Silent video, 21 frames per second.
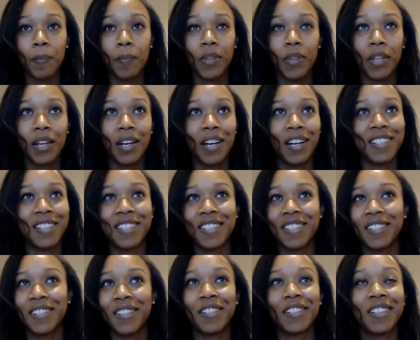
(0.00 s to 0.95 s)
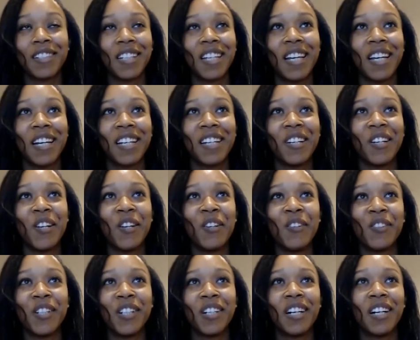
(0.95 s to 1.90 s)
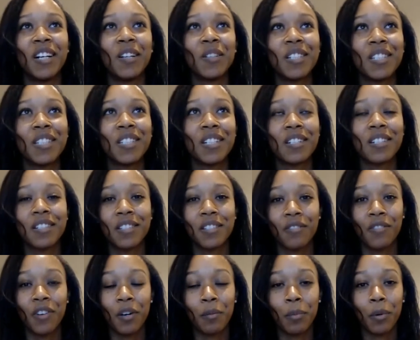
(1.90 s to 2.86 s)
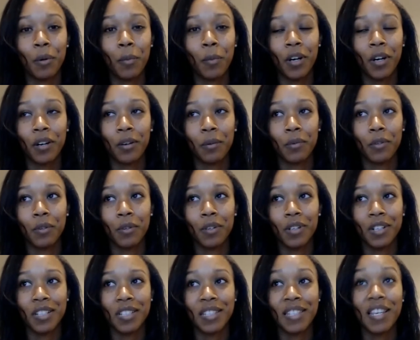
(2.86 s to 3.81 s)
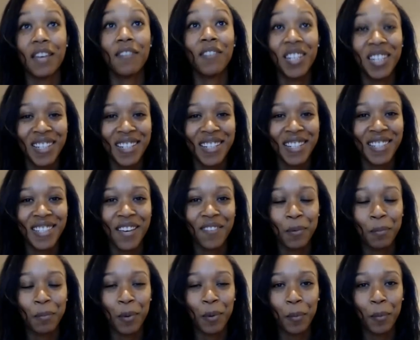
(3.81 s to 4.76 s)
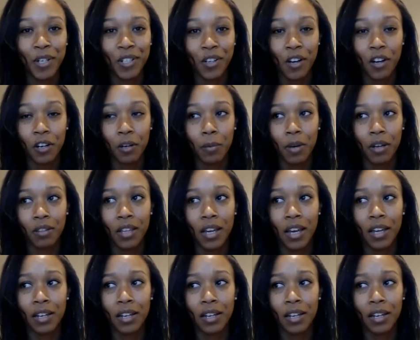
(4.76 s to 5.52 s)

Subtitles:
I still can't get over listening to Sevan Seven Bomar talk about that,